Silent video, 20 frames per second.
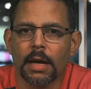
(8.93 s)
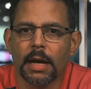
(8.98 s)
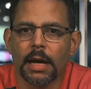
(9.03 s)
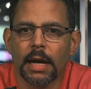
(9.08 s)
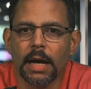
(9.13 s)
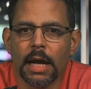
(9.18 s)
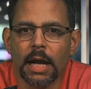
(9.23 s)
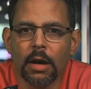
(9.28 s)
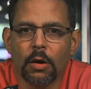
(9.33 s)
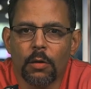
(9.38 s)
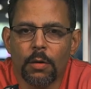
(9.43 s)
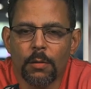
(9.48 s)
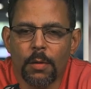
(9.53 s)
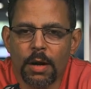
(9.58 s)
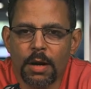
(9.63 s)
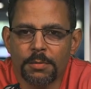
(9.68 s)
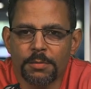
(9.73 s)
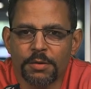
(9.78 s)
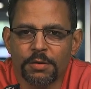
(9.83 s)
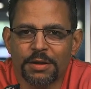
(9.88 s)
Hello and
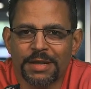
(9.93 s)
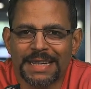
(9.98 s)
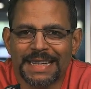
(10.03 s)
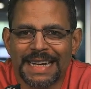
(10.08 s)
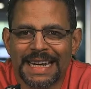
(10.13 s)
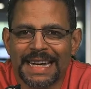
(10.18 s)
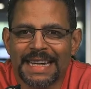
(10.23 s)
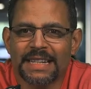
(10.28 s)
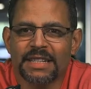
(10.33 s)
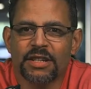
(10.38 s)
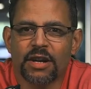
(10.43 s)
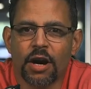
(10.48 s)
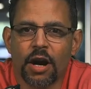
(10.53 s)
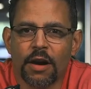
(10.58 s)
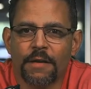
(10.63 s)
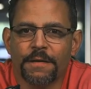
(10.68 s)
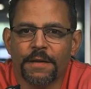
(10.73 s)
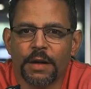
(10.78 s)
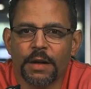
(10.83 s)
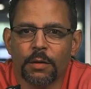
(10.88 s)
welcome to today's
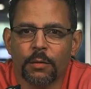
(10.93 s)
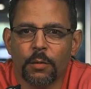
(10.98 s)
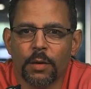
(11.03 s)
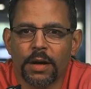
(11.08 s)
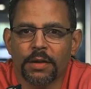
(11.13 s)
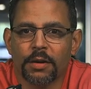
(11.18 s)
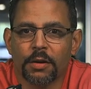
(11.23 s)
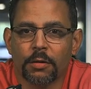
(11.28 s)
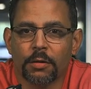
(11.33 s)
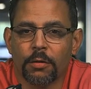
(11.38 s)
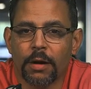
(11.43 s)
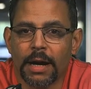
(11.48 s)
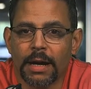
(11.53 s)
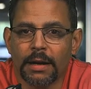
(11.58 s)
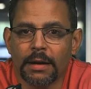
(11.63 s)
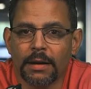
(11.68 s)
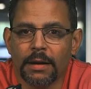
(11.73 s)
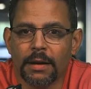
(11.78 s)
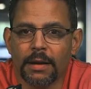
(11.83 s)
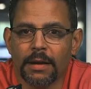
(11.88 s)
Coffee with
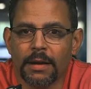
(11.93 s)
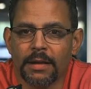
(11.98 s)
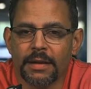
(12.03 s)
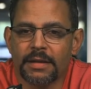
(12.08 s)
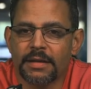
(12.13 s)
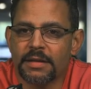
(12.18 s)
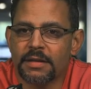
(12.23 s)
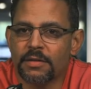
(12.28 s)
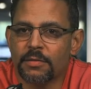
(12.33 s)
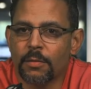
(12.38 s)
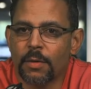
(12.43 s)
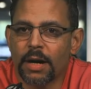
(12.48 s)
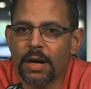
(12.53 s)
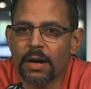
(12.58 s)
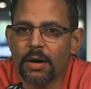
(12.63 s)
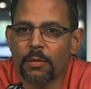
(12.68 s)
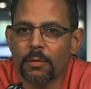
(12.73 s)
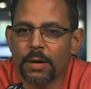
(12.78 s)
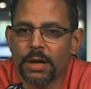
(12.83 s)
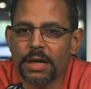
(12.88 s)
Craig. This is
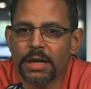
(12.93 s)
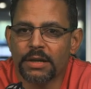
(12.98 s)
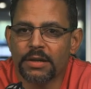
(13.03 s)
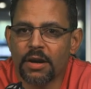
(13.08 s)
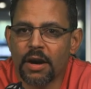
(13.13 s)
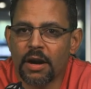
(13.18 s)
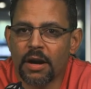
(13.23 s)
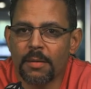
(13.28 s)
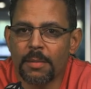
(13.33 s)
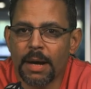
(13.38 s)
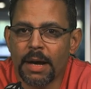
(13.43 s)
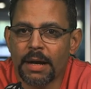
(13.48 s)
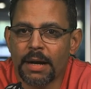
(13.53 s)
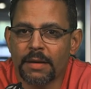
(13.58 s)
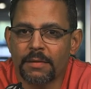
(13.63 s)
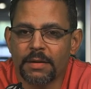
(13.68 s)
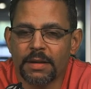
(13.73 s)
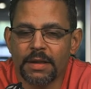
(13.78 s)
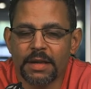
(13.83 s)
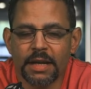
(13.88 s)
where we talk about
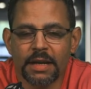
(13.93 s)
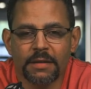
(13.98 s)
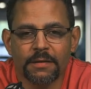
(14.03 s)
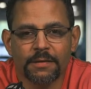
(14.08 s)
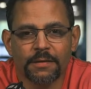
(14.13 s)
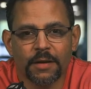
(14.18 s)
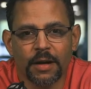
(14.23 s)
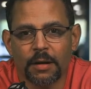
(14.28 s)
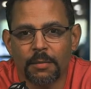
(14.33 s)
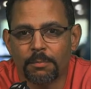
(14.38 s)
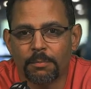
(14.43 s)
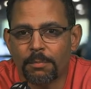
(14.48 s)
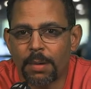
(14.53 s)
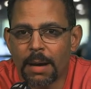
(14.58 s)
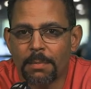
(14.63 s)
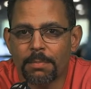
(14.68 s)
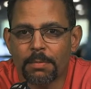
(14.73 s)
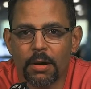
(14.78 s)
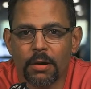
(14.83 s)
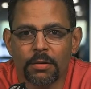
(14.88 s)
everything from
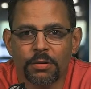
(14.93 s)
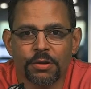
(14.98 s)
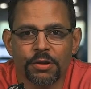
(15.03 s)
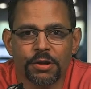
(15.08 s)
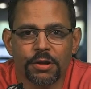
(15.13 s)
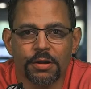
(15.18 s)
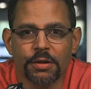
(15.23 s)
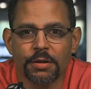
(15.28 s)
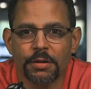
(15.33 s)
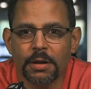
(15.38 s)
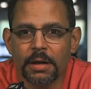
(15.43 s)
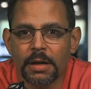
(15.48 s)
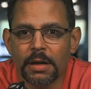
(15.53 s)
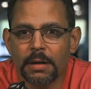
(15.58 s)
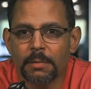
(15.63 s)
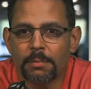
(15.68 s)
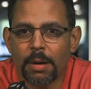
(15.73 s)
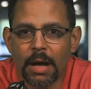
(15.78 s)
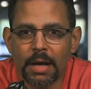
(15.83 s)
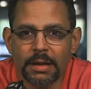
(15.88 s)
pop culture,
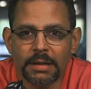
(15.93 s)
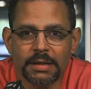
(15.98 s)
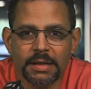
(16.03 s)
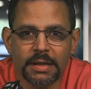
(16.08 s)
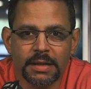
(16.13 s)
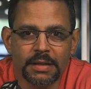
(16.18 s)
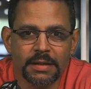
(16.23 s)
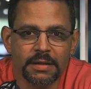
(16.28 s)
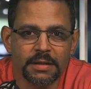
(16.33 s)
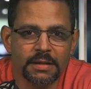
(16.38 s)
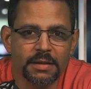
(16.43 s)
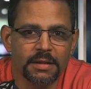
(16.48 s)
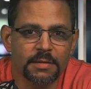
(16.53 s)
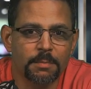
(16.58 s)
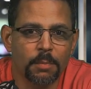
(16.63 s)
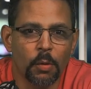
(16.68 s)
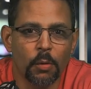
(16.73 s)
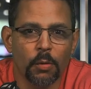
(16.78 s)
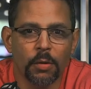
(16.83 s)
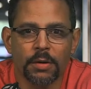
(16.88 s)
politics,
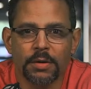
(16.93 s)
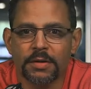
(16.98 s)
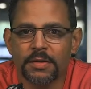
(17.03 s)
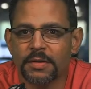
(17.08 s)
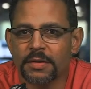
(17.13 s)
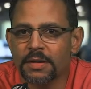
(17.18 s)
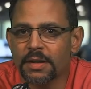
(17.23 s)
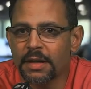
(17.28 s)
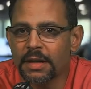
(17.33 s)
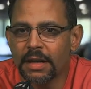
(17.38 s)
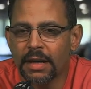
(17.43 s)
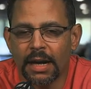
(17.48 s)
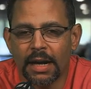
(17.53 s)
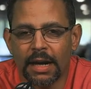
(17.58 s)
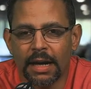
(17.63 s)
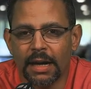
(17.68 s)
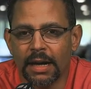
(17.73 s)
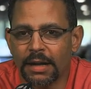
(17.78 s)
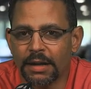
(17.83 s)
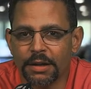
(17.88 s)
sports,
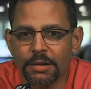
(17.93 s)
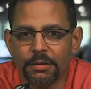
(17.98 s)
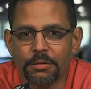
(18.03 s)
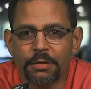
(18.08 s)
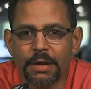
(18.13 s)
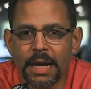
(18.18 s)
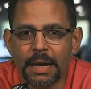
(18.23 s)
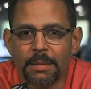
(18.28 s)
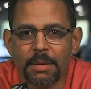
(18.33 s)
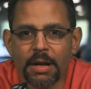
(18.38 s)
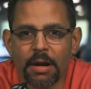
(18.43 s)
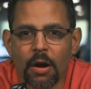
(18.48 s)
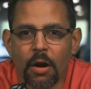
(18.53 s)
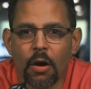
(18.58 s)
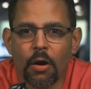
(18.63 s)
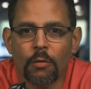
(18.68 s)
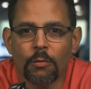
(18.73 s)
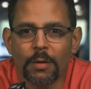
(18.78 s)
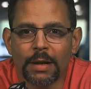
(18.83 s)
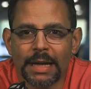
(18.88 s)
you name it,
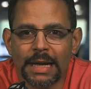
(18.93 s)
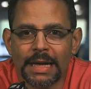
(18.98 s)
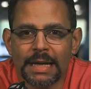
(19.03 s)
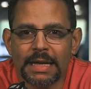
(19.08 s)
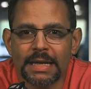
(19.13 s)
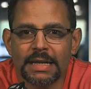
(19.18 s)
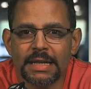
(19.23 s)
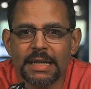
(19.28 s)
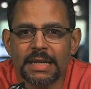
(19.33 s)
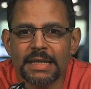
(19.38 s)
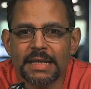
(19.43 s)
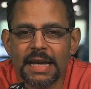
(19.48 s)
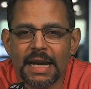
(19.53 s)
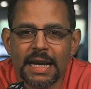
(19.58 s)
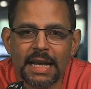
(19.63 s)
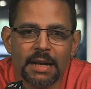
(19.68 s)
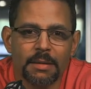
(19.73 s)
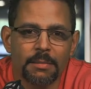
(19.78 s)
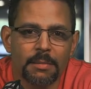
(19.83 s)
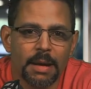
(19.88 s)
all relating to the
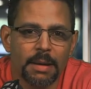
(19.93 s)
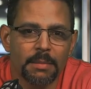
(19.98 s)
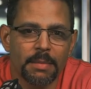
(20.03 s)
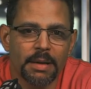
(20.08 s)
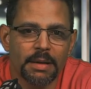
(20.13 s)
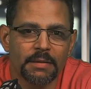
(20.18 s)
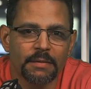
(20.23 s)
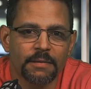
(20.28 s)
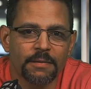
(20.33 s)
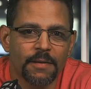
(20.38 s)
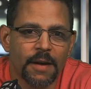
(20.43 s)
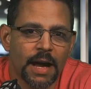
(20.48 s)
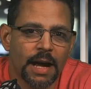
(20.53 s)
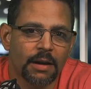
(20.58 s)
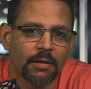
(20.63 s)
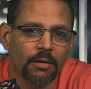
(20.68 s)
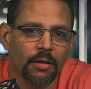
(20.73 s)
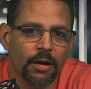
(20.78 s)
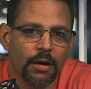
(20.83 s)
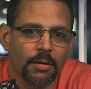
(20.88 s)
Second Amendment and
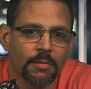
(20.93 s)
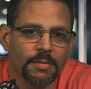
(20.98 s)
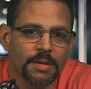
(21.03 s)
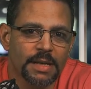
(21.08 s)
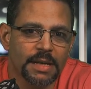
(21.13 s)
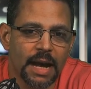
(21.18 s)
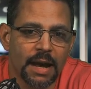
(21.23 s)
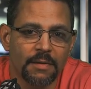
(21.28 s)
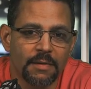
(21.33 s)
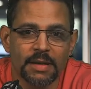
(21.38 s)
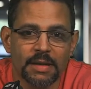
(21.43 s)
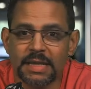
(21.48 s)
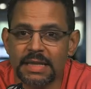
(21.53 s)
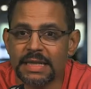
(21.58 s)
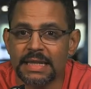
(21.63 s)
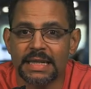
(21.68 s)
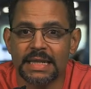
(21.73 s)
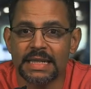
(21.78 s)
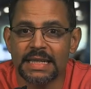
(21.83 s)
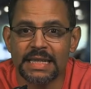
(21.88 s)
firearms and
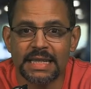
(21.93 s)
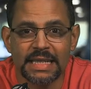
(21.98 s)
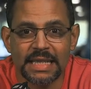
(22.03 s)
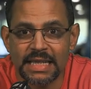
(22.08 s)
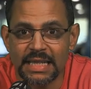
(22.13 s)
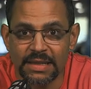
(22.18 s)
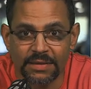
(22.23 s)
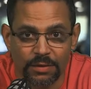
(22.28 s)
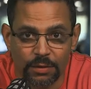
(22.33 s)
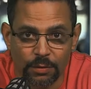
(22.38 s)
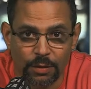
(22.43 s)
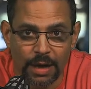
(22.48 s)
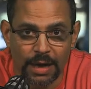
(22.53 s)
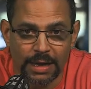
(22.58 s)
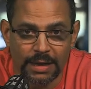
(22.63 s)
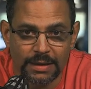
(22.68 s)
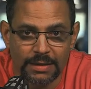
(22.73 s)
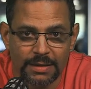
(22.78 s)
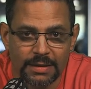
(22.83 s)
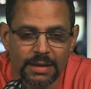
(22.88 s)
obviously civil
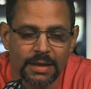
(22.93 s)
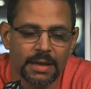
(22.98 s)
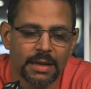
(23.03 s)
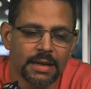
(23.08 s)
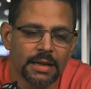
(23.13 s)
rights.